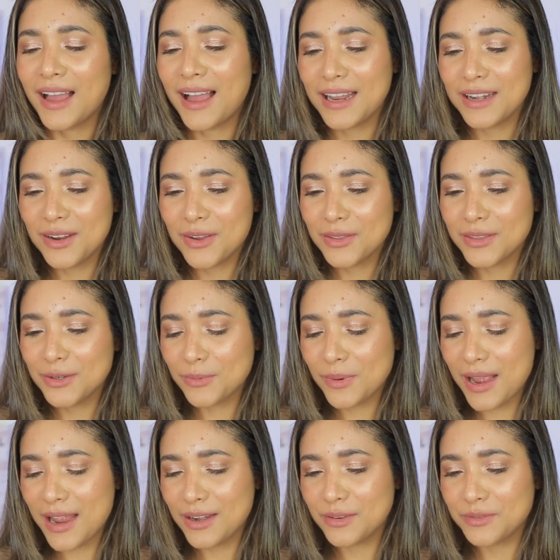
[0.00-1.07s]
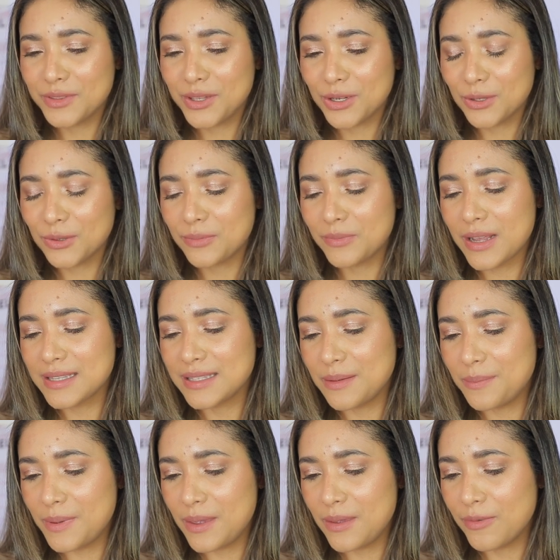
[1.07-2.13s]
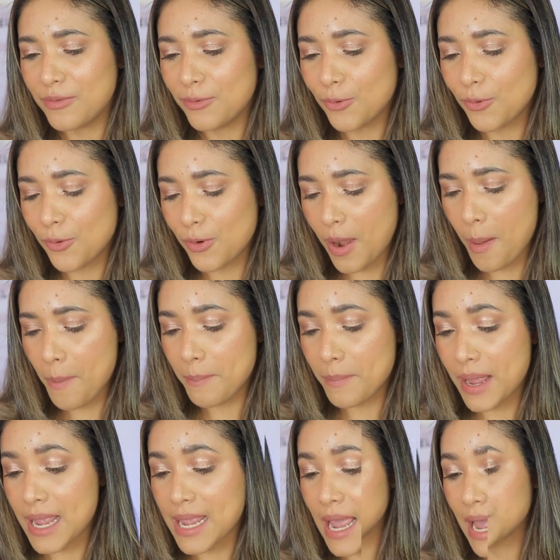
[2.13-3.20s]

another one of the glow recipe for my